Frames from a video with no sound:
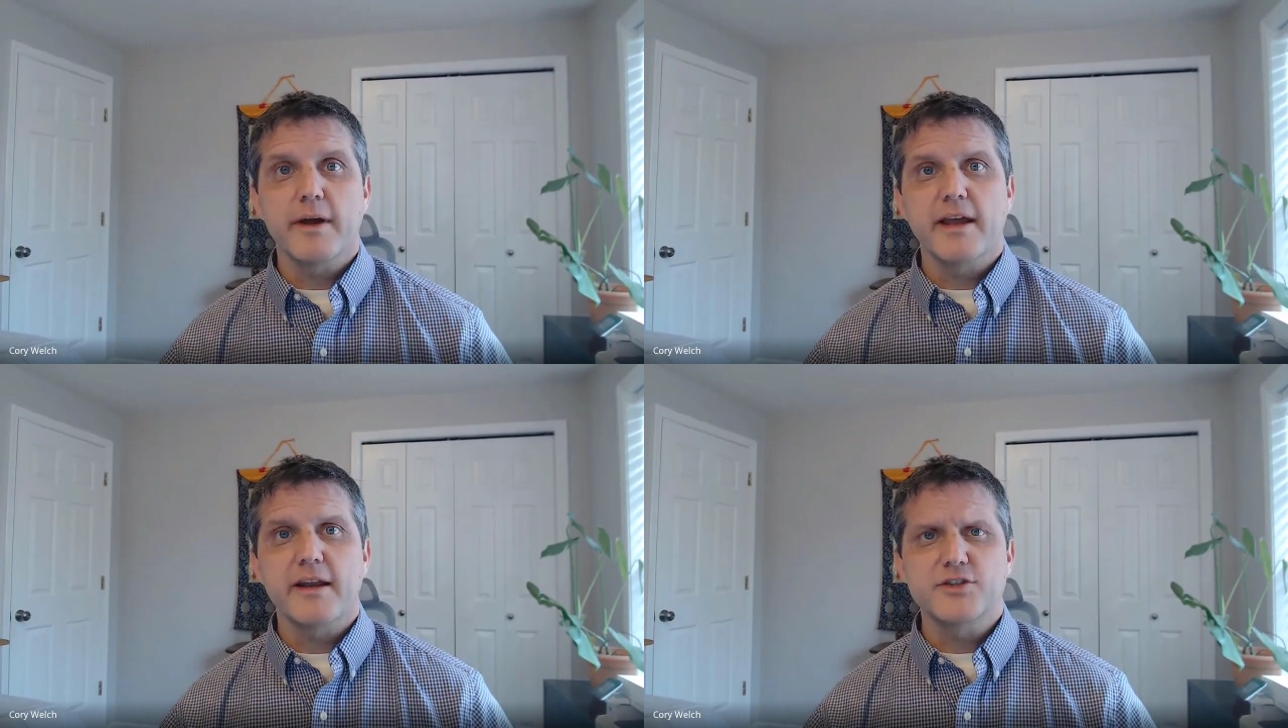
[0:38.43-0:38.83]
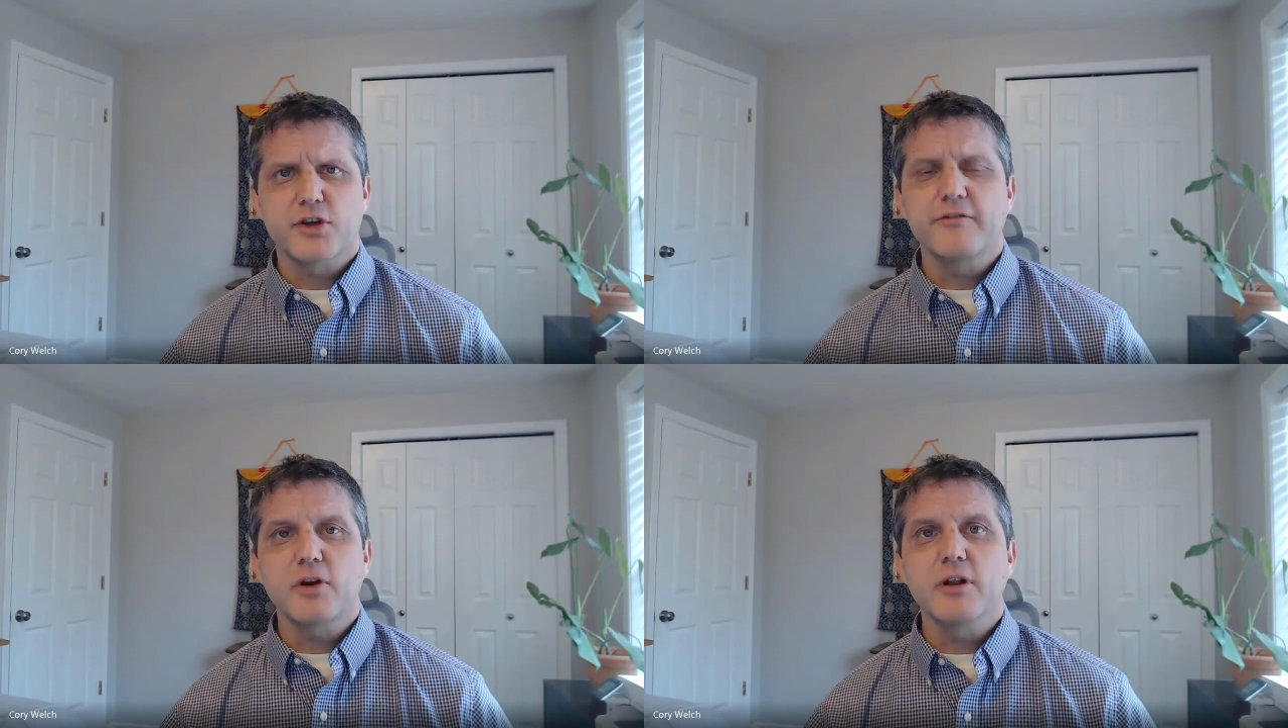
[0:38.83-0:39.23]
and it's
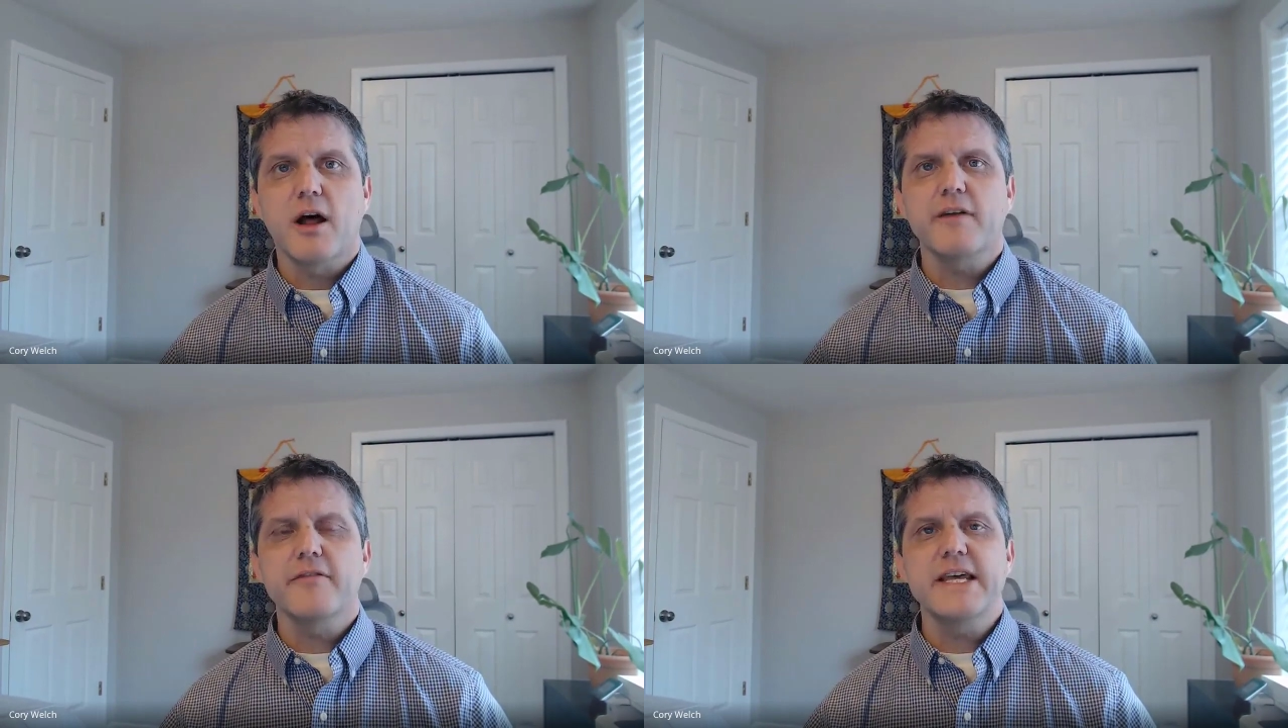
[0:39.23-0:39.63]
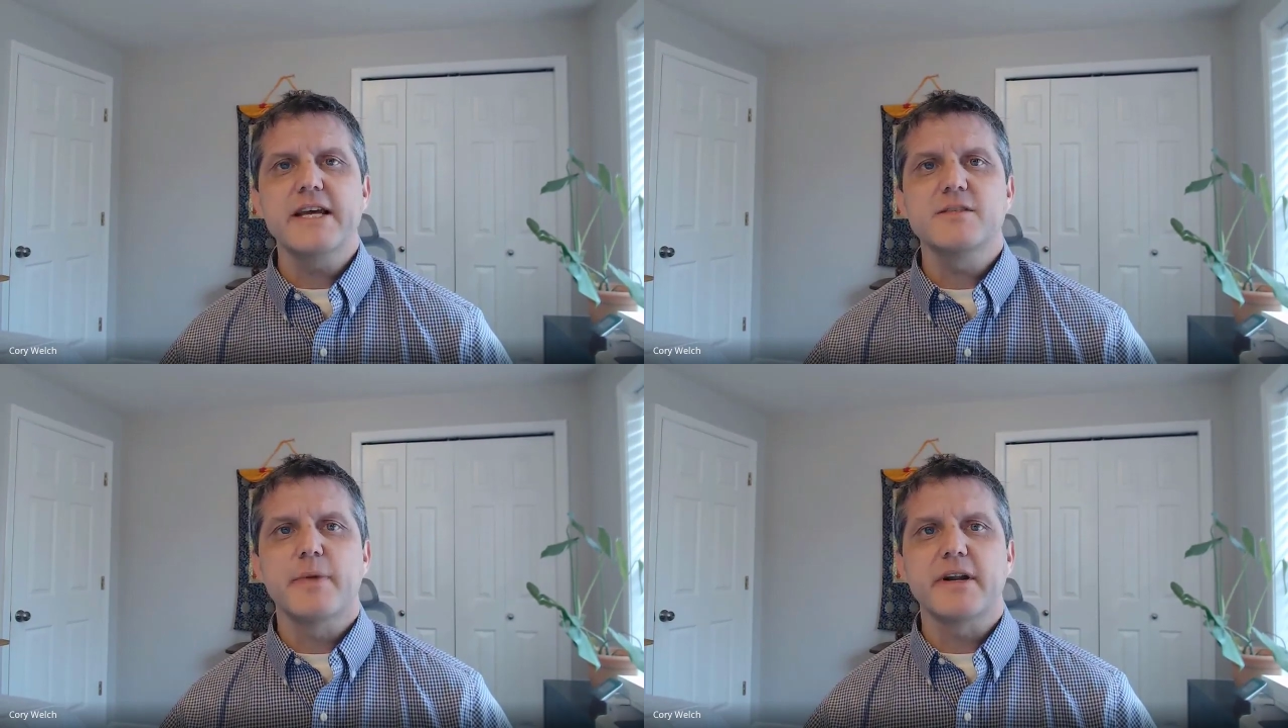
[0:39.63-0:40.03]
good for a lot of
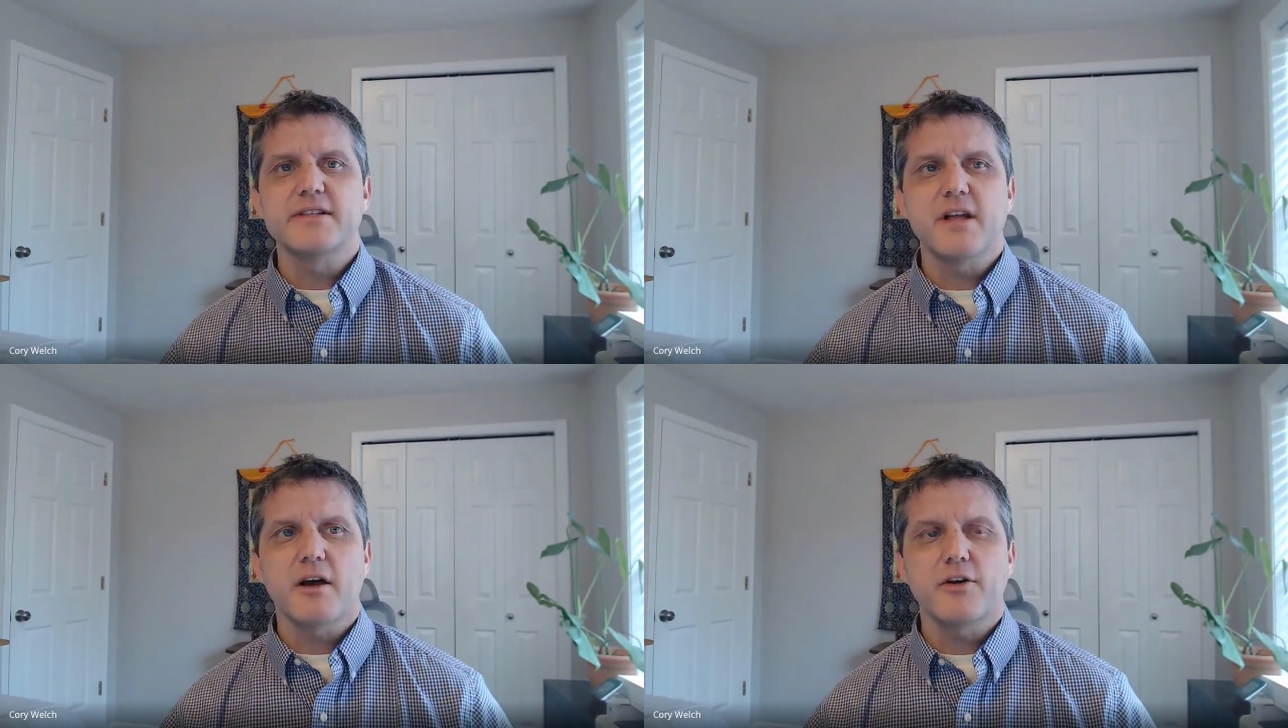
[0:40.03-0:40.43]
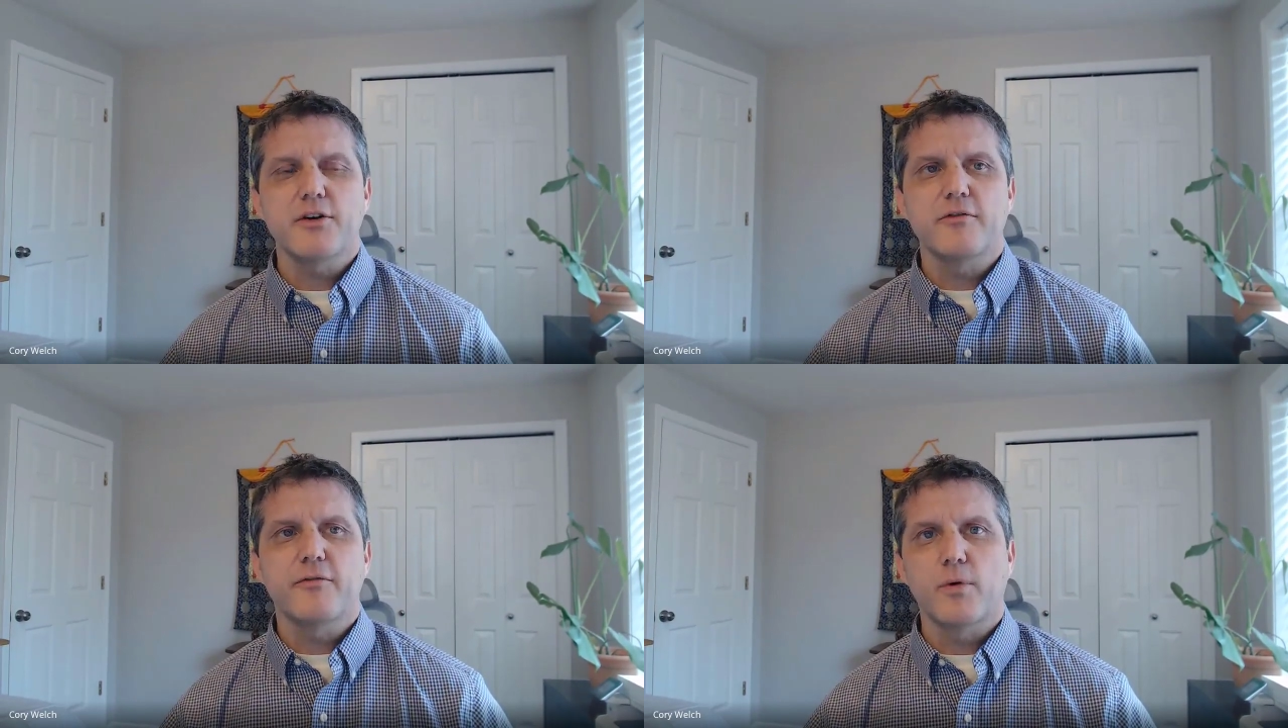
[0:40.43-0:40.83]
things, but it's not
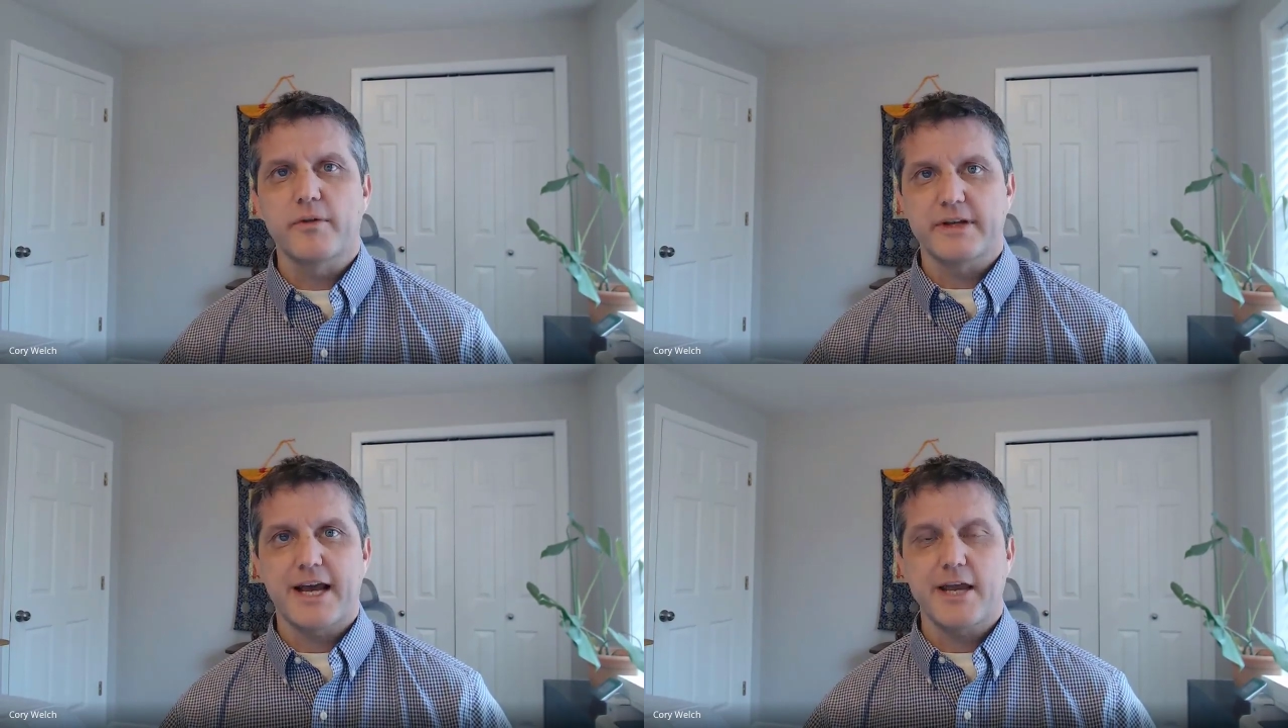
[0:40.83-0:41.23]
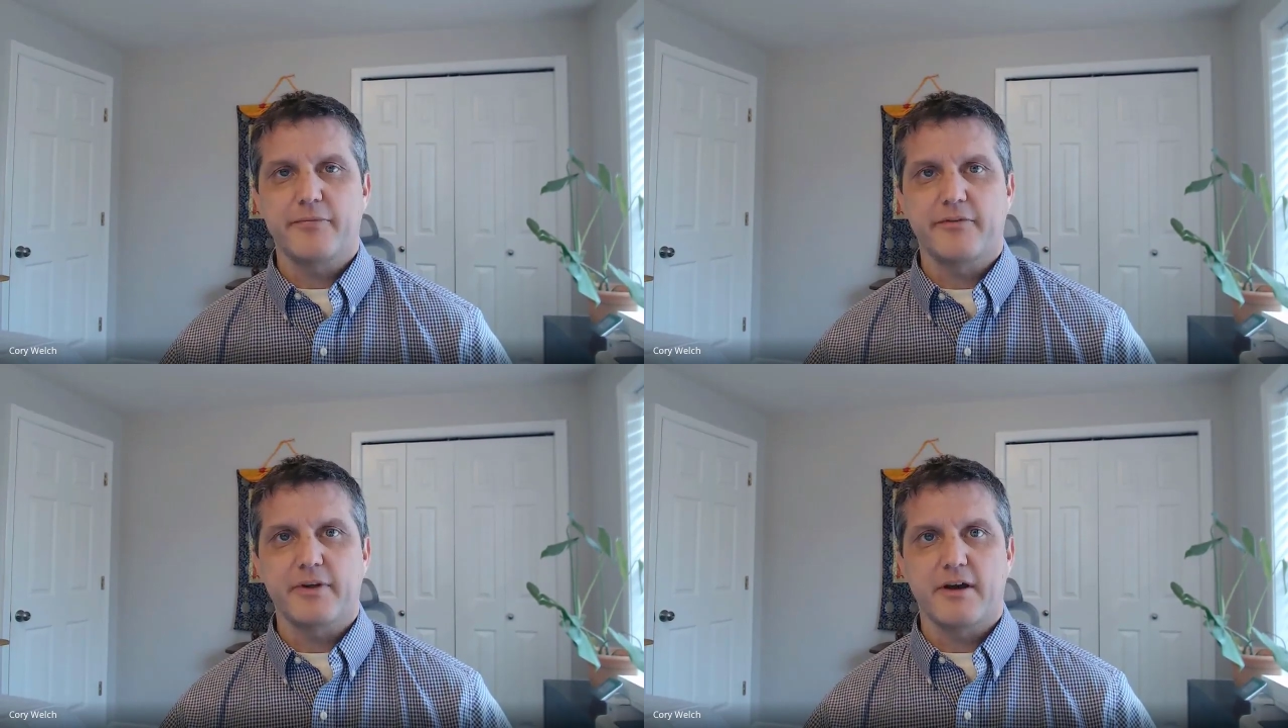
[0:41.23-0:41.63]
good for the
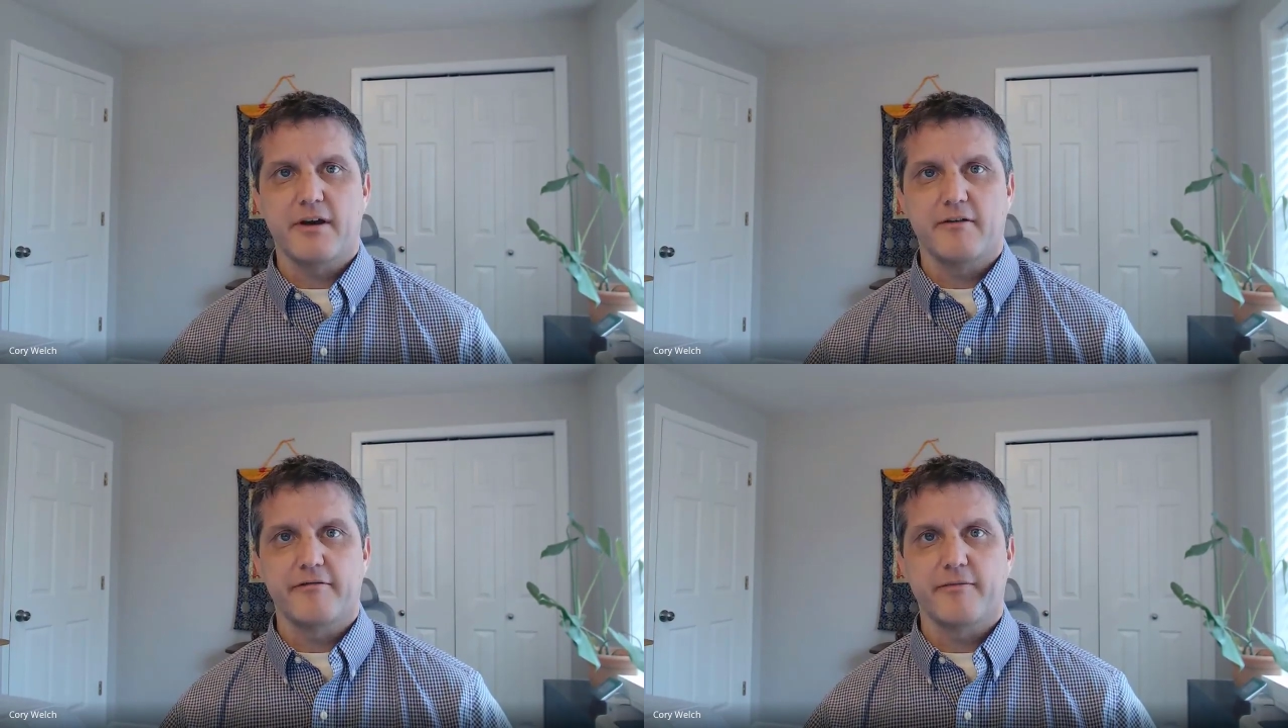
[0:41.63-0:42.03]
types of